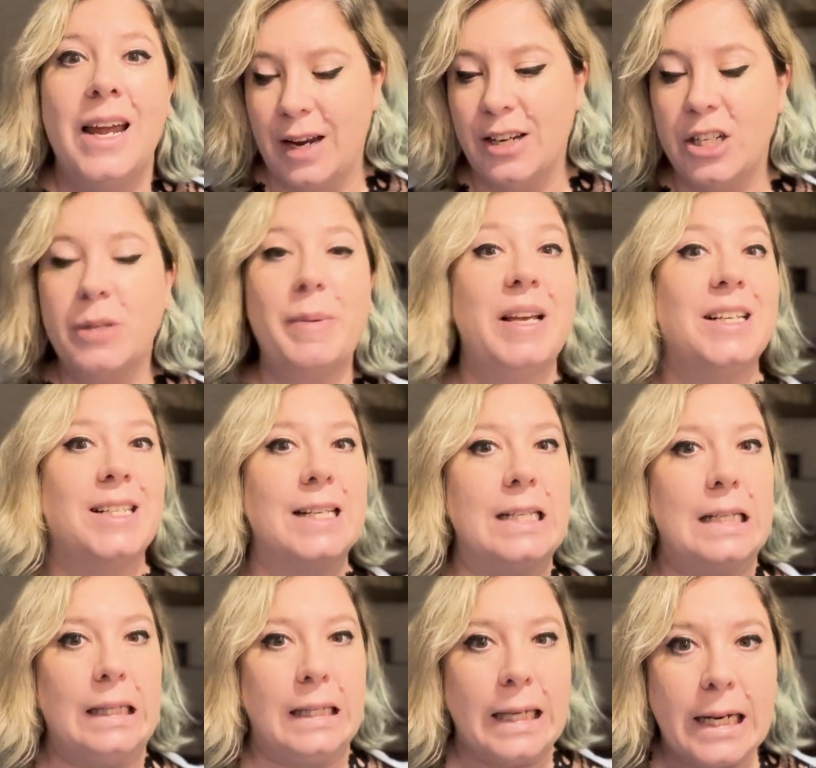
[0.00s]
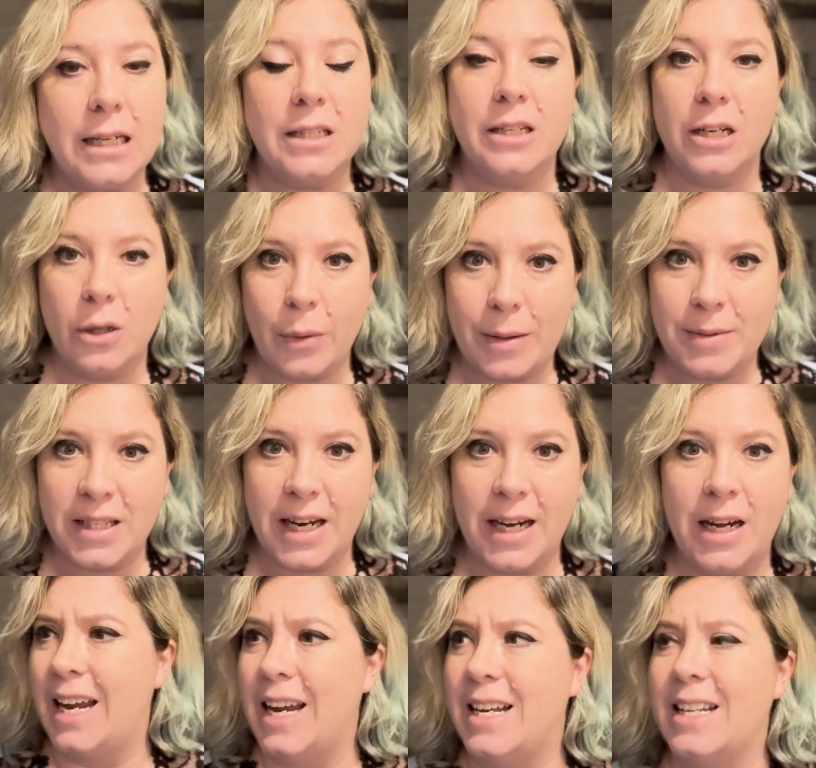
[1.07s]
Just because it's linked to your website
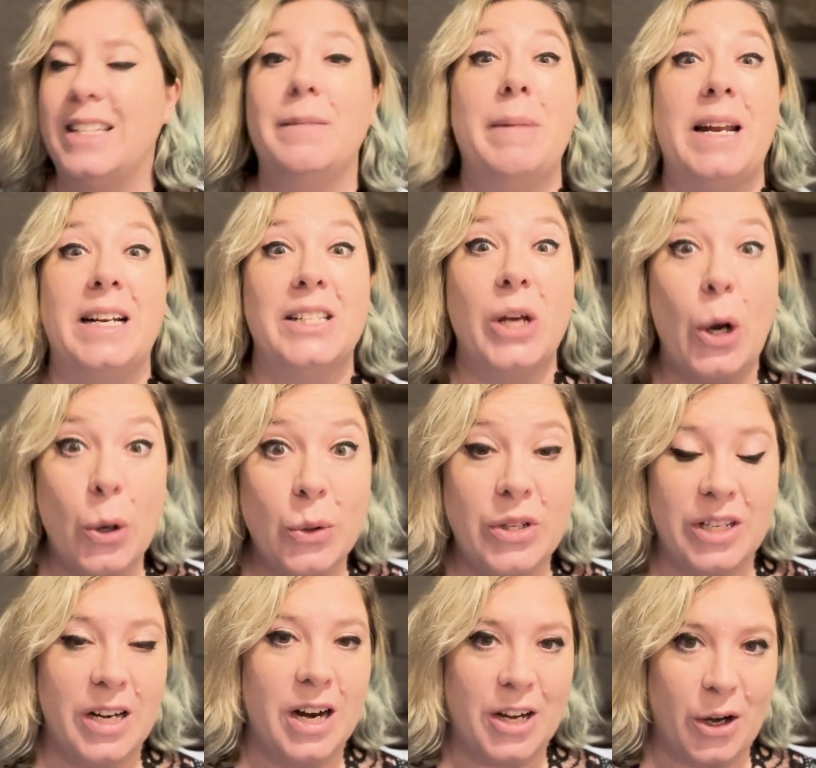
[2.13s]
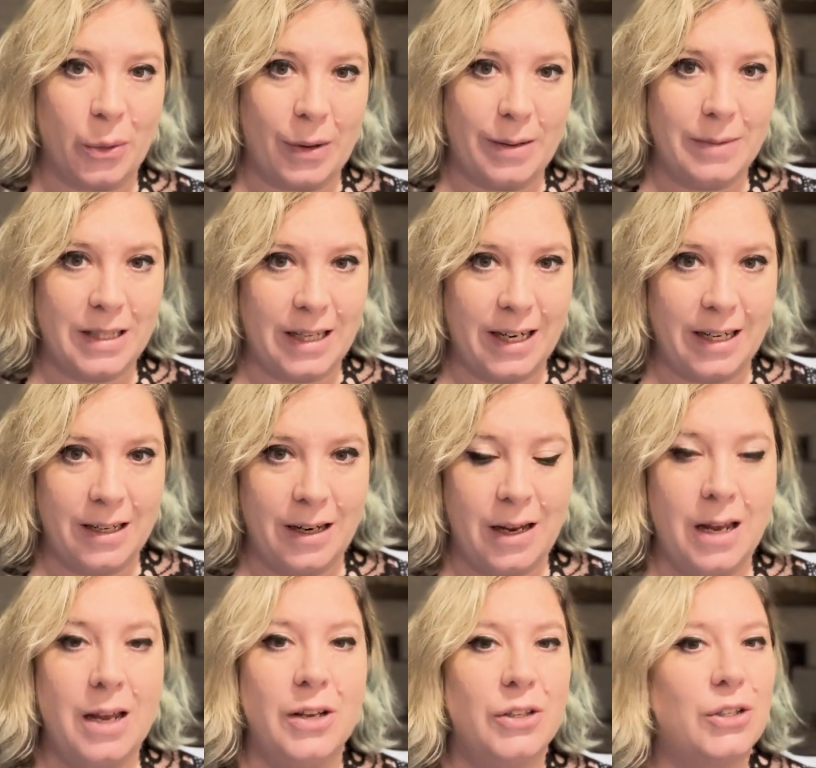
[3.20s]
doesn't mean it's hosted on your website.
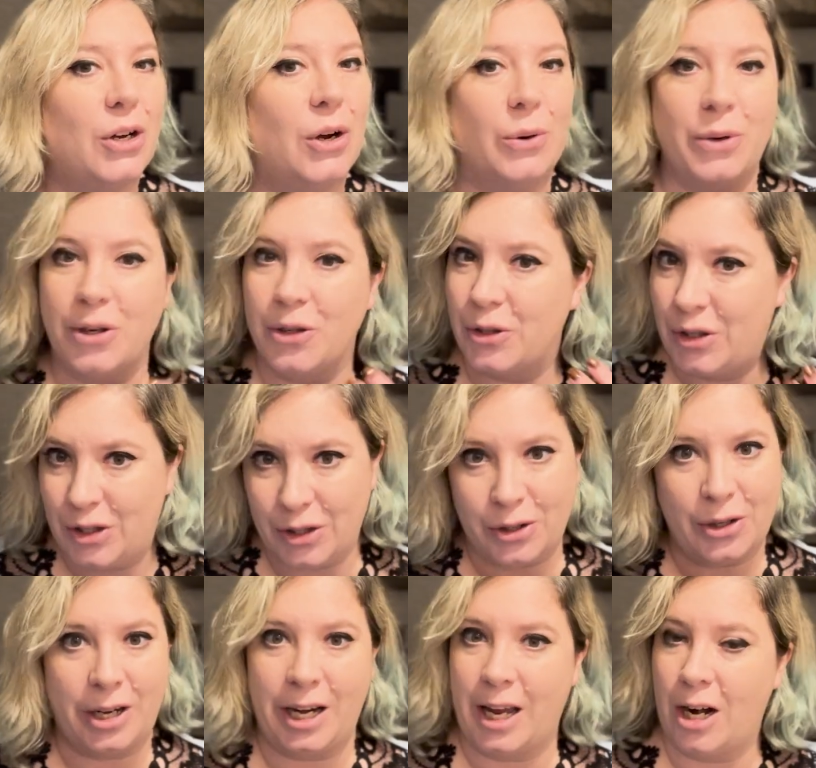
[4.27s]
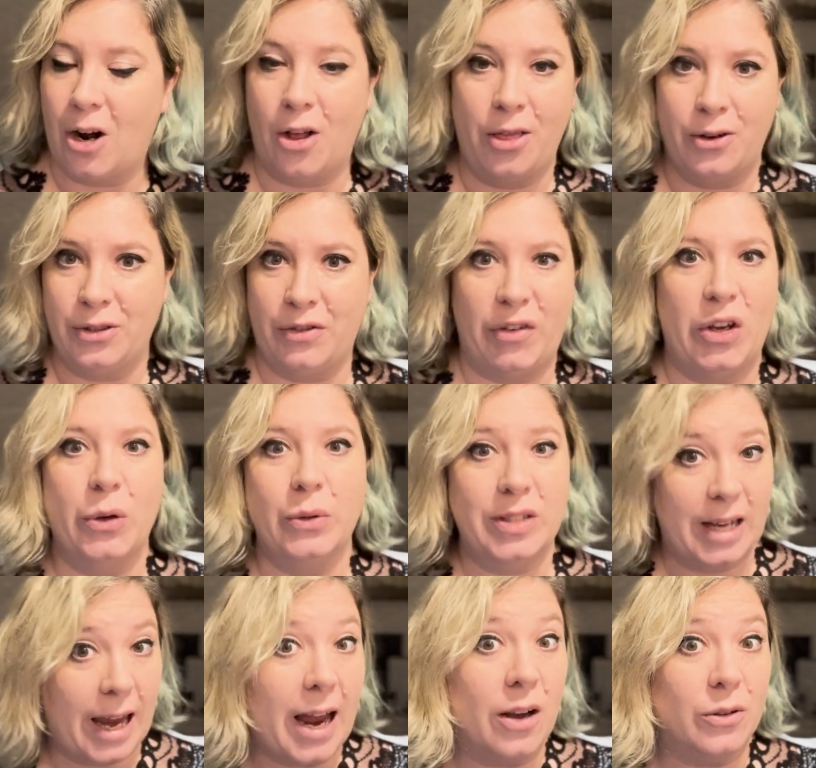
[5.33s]
So you're still going to get all those views
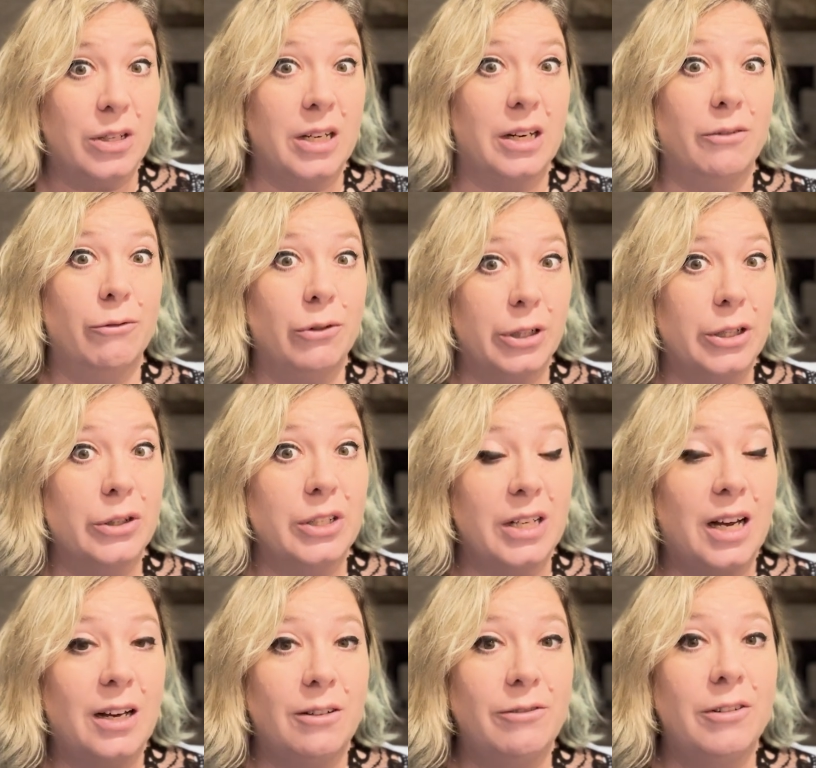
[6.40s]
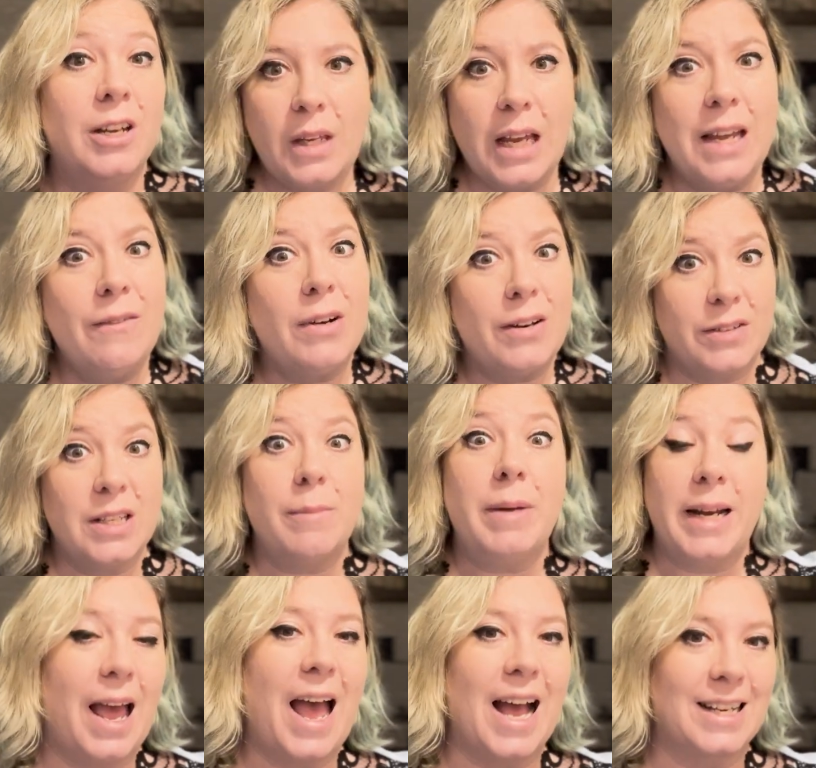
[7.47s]
counting for yourself, even if somebody
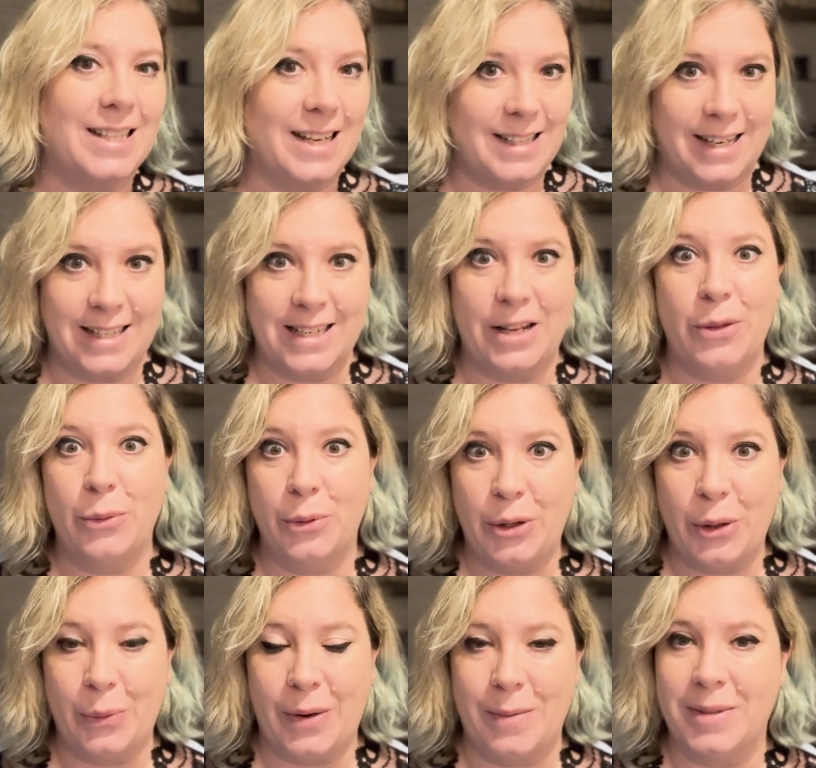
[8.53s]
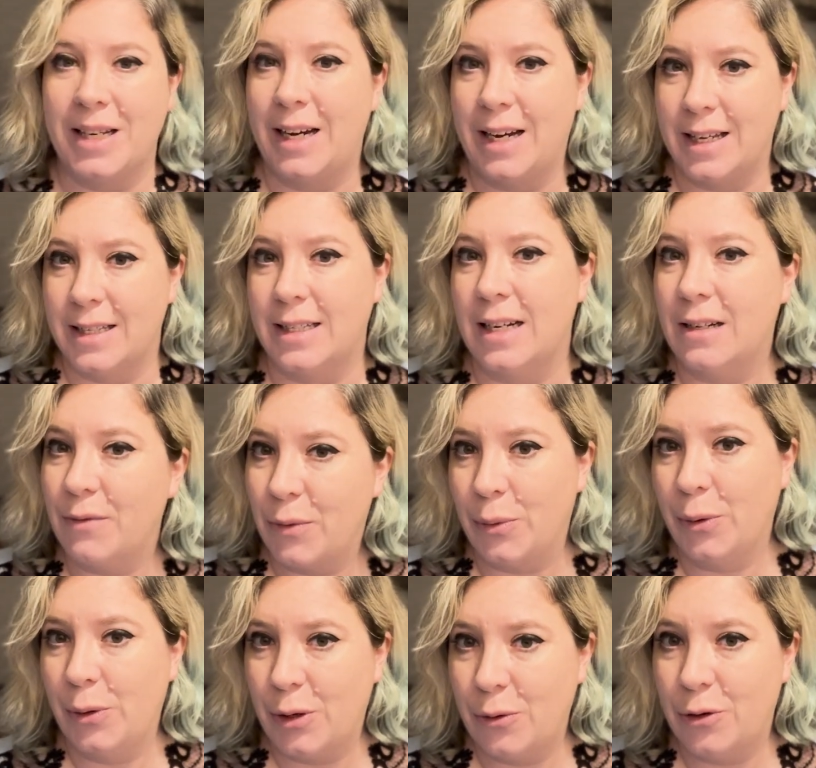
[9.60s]
accesses it through your website instead of through
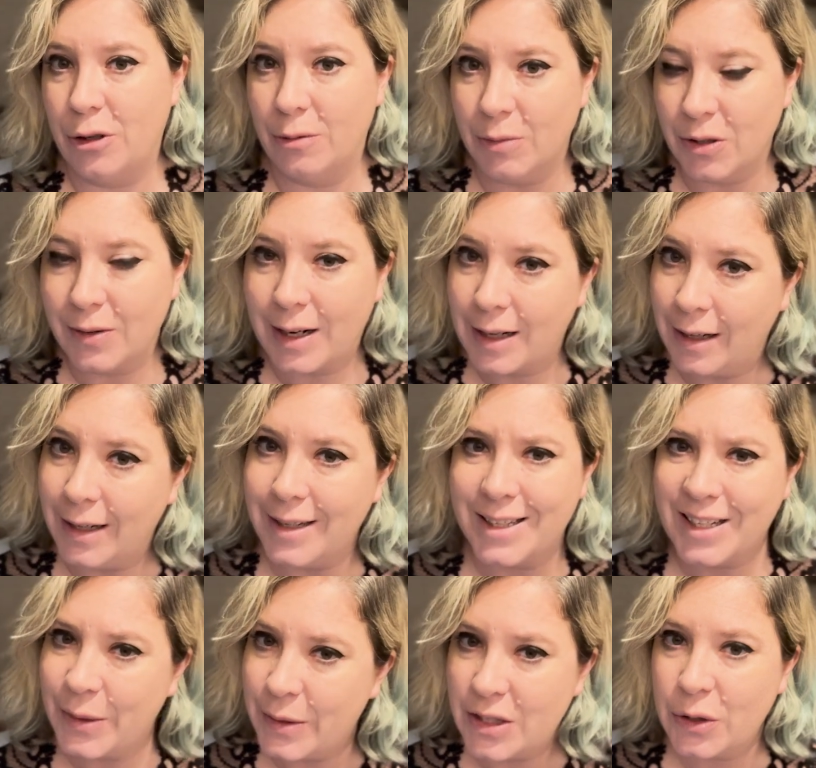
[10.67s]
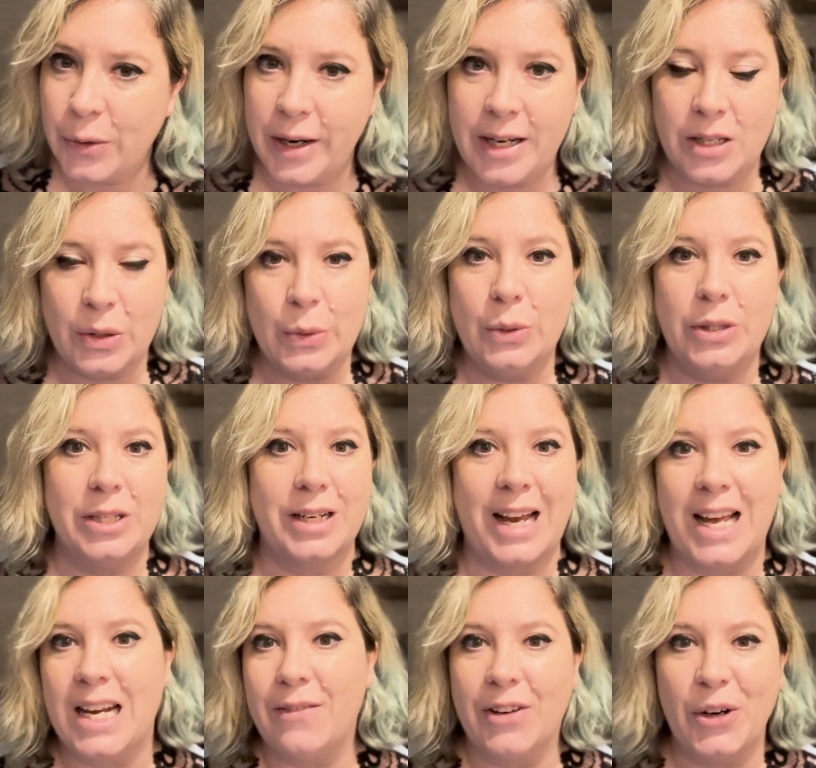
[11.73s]
YouTube directly. So it's a great tool to
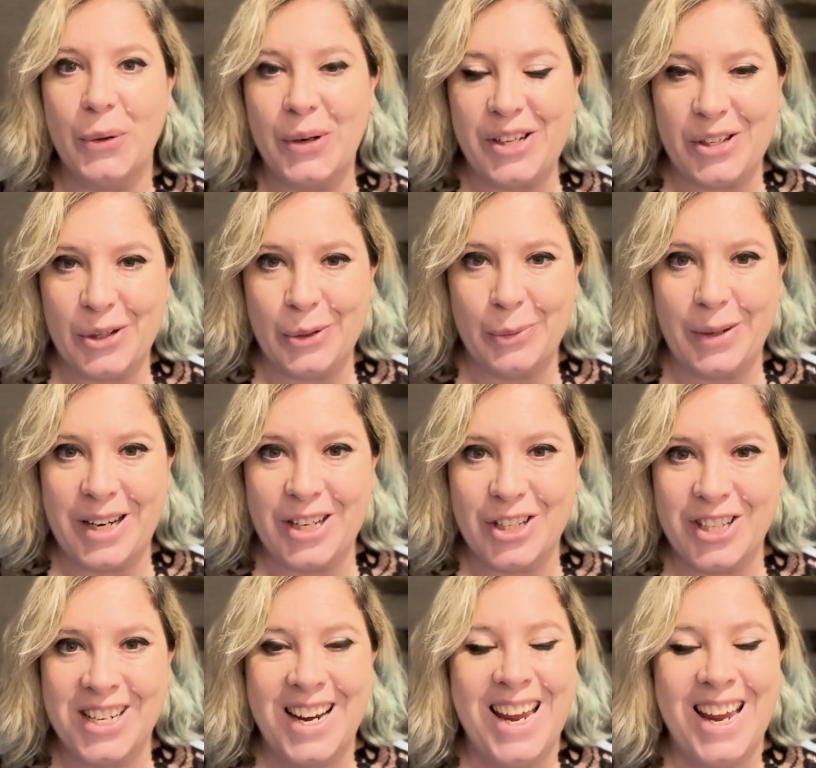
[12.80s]
kind of increase your reach.